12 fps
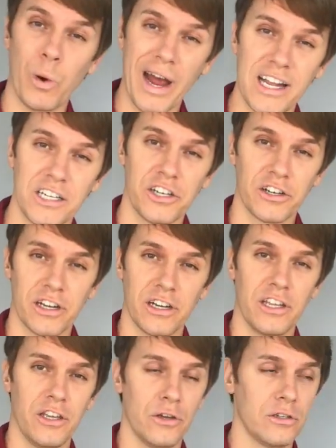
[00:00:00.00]
wedge you're going
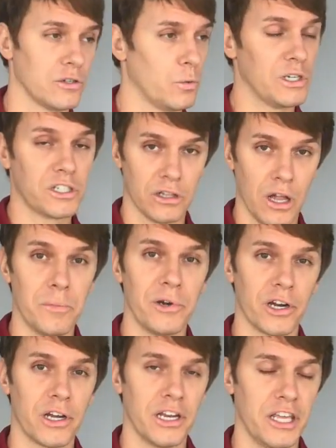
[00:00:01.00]
to use or which club
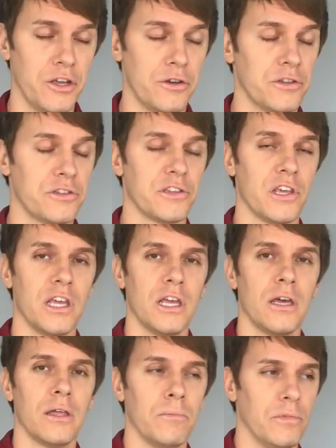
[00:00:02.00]
you're going to use.
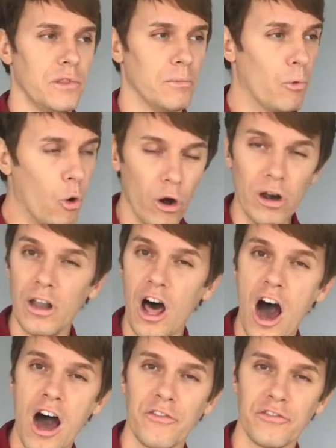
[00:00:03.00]
The more
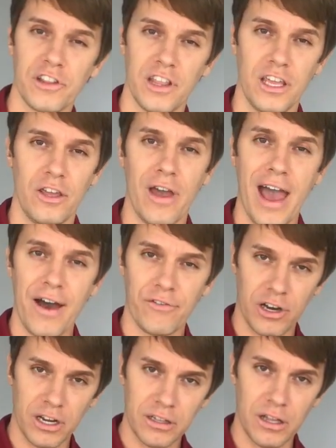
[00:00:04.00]
loft that you have
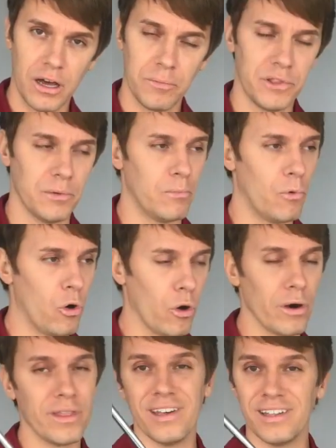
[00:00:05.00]
on a club, the
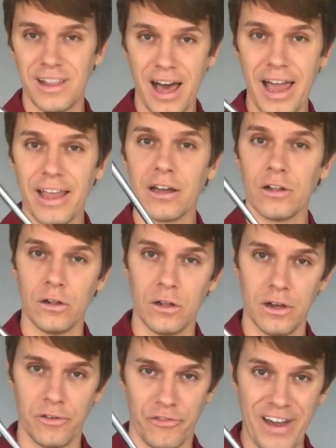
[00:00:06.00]
more the lie
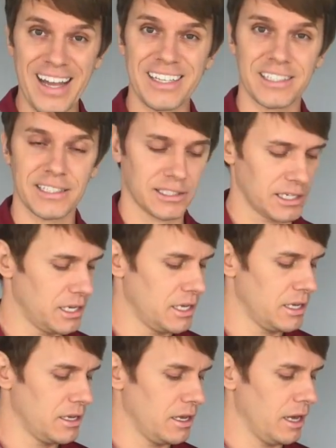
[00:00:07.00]
angle effects
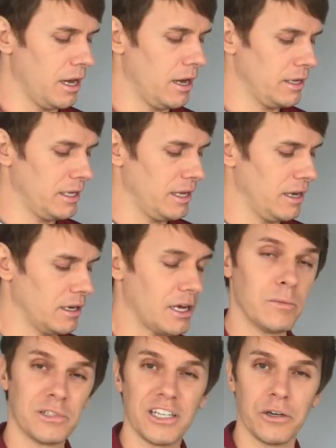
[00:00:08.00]

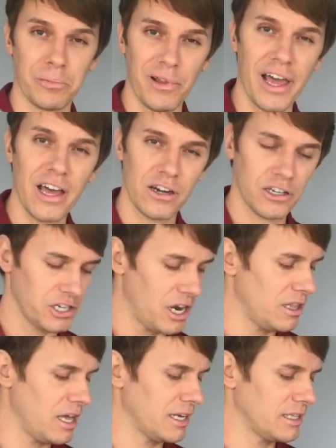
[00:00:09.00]
comes into play on a
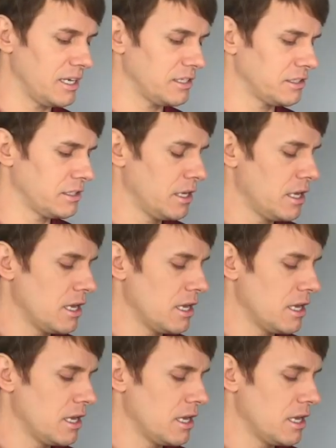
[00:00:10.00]
shot like this.